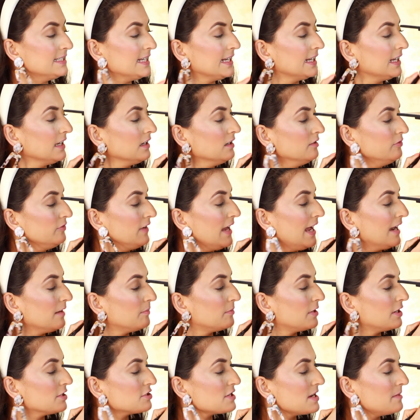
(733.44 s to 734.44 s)
taking a flat
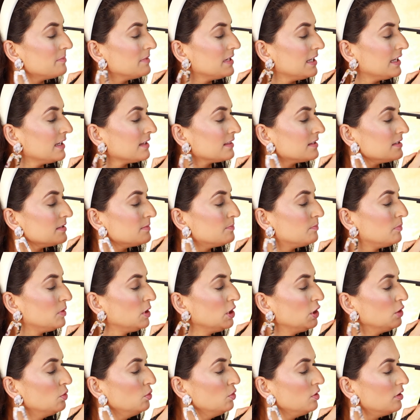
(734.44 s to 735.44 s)
brush, I'm taking this
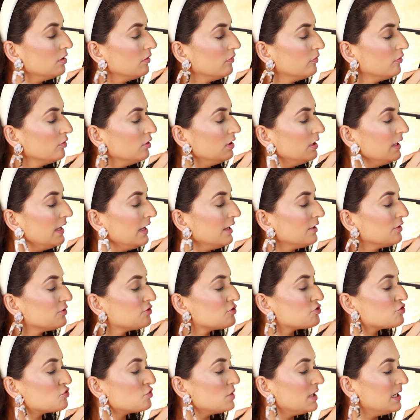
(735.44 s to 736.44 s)
beautiful,
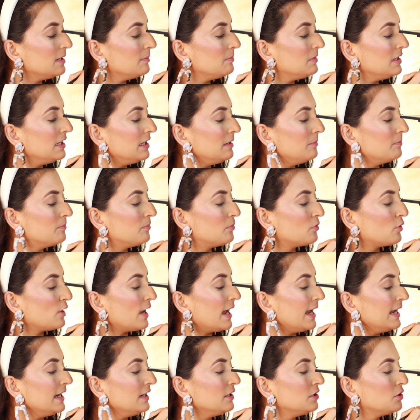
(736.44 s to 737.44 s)
extremely
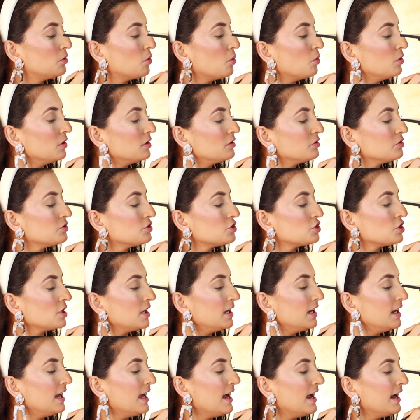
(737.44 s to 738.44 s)
bright golden
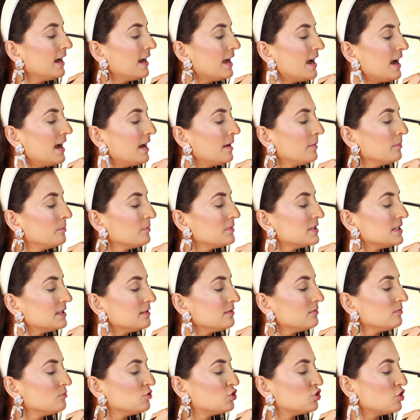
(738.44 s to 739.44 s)
shade and I'm
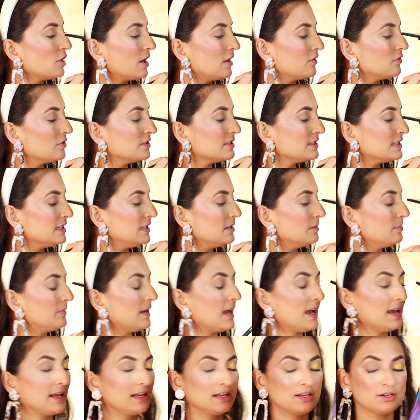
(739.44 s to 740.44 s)
generously
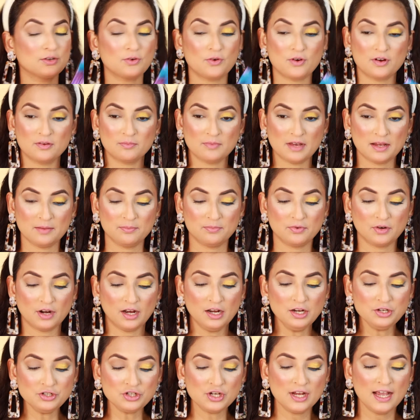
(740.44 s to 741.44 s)
applying it on my
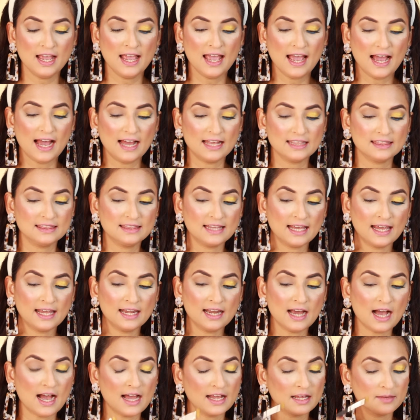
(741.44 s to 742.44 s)
brush, and
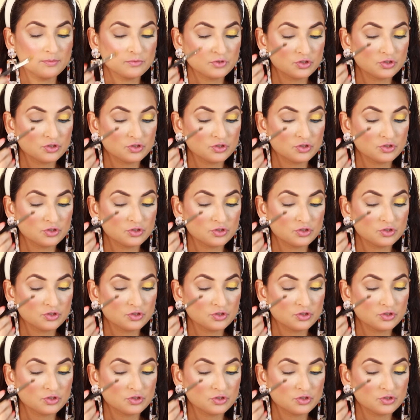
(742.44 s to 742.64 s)
then I am